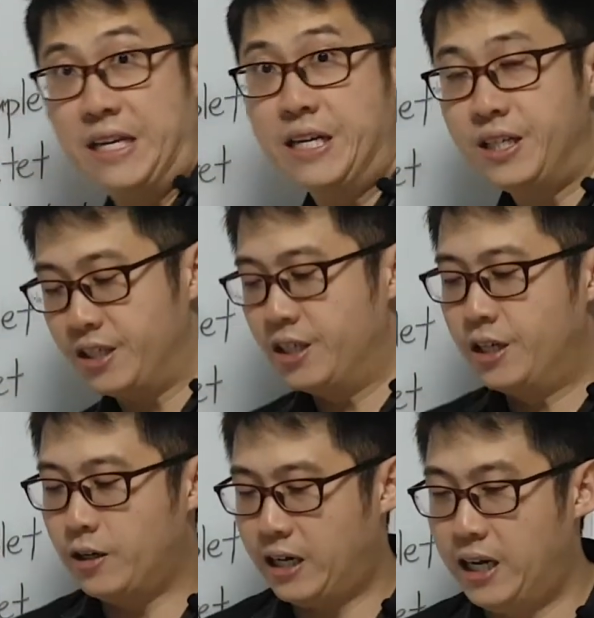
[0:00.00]
inert,
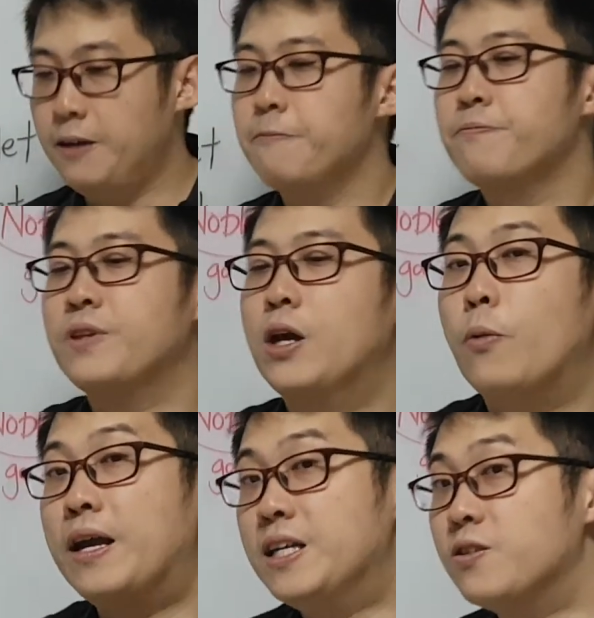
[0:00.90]
okay,
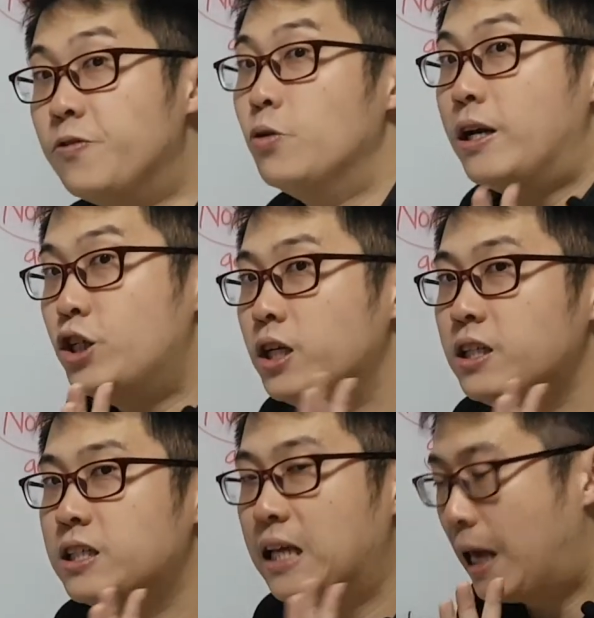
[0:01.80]
when it's filled and
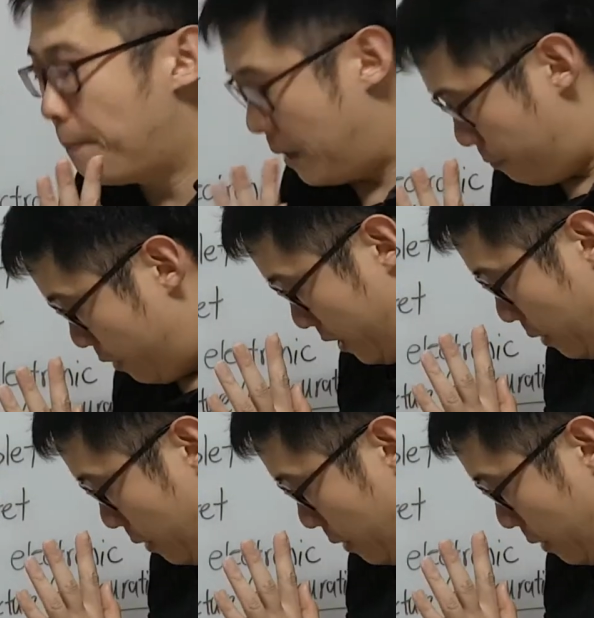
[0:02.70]
changed the light bulb, right,